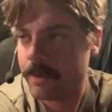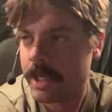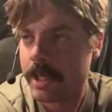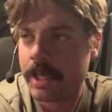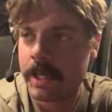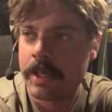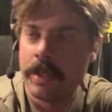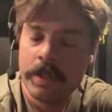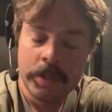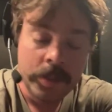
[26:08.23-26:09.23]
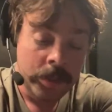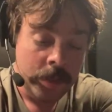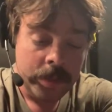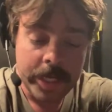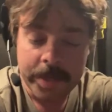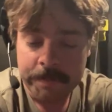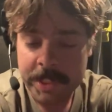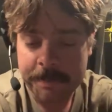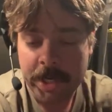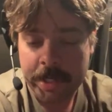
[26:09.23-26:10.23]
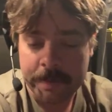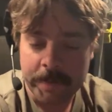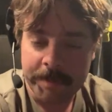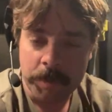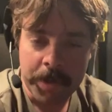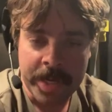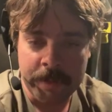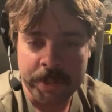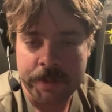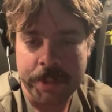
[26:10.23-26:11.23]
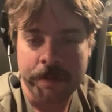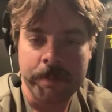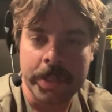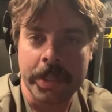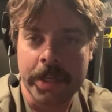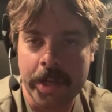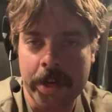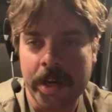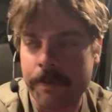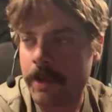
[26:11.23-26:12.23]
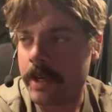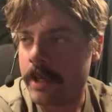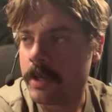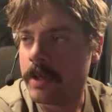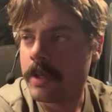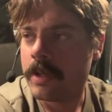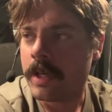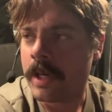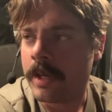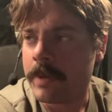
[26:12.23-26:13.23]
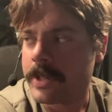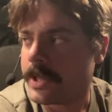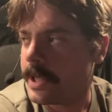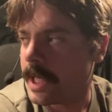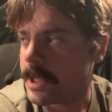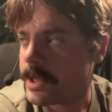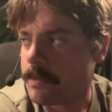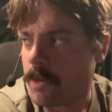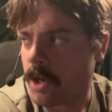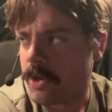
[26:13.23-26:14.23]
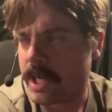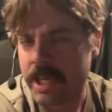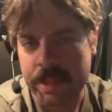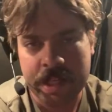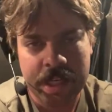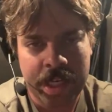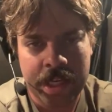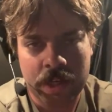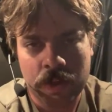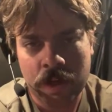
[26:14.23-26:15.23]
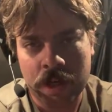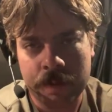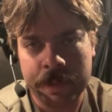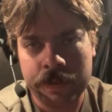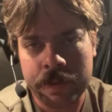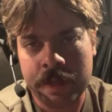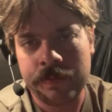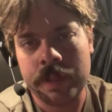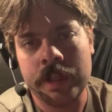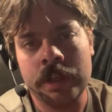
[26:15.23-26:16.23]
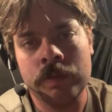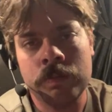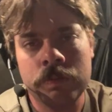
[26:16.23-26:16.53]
But yeah, that's about it. I've been rambling, so I'm going to cut it off right here. I'll see you guys tomorrow night. I think at 8 o'clock I'll be doing that video.